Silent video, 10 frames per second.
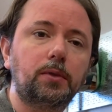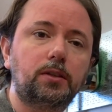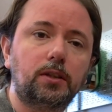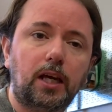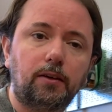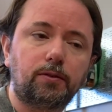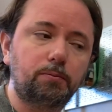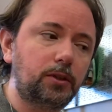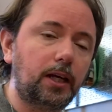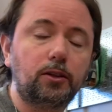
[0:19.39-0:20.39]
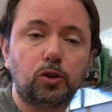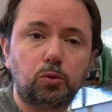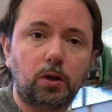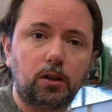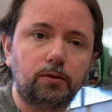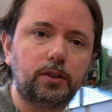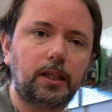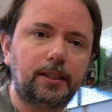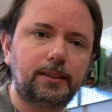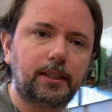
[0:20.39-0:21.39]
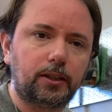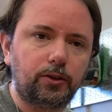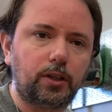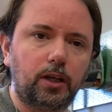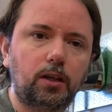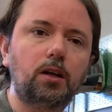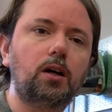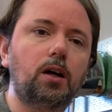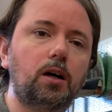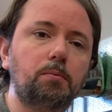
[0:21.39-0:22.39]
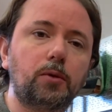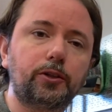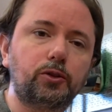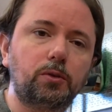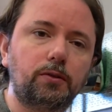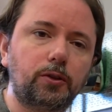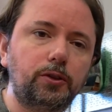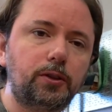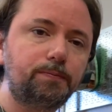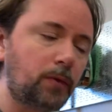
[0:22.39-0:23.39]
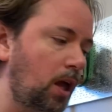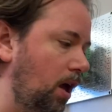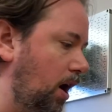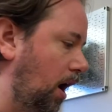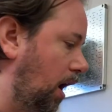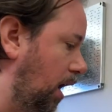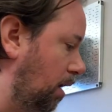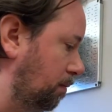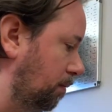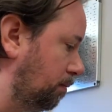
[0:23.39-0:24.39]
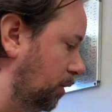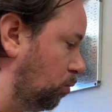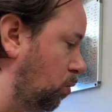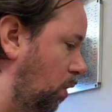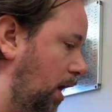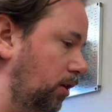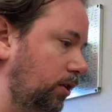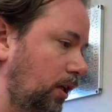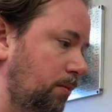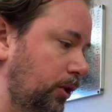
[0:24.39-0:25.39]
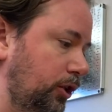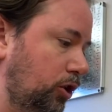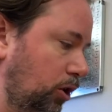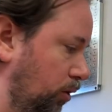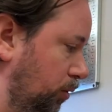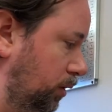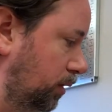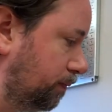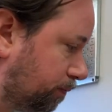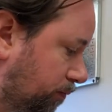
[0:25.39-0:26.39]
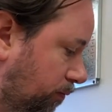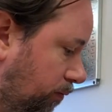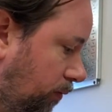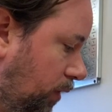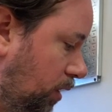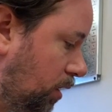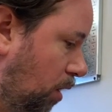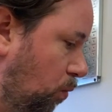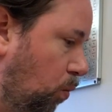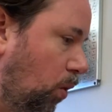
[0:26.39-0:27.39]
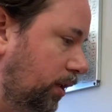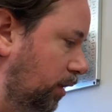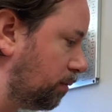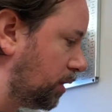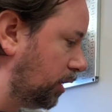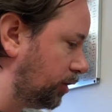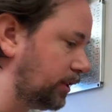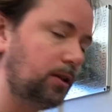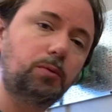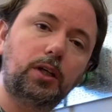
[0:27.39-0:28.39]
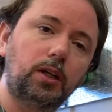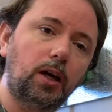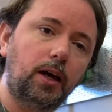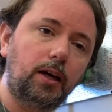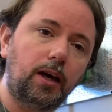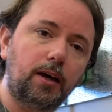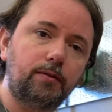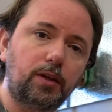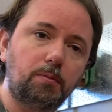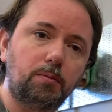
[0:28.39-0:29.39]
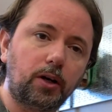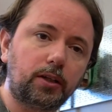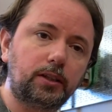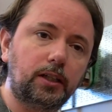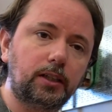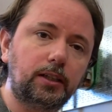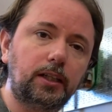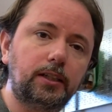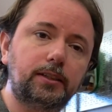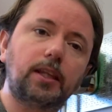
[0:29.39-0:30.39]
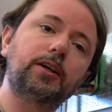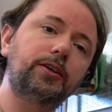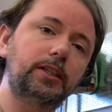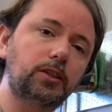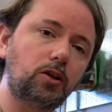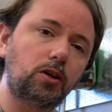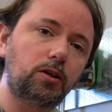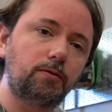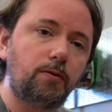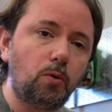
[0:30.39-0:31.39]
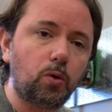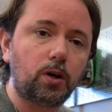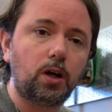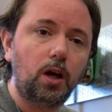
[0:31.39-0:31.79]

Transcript: today from 10 to 12. Today is Saturday, March 21st. But while the library is closed, one of the projects that we have embarked on is there is a call for